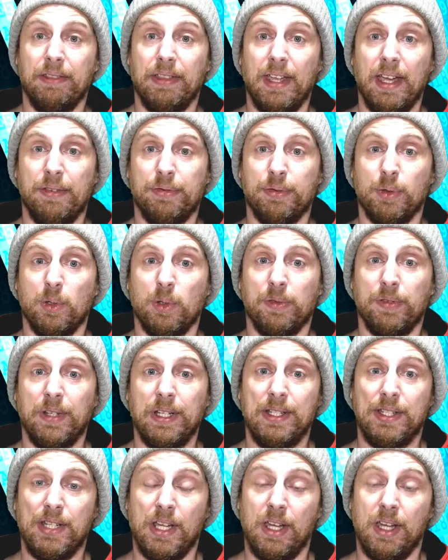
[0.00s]
therefore
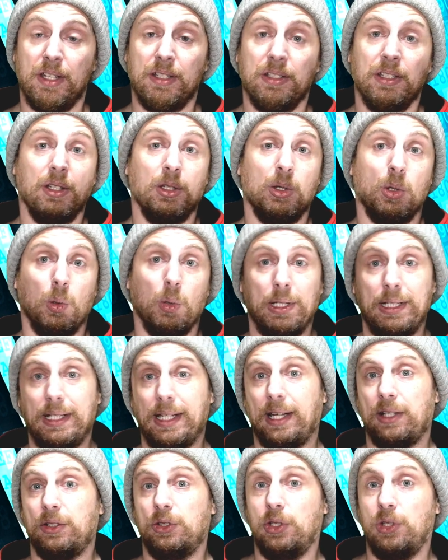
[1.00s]
in turn cooling
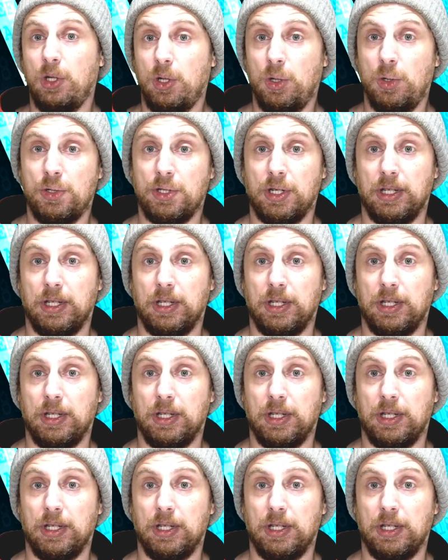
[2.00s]
down you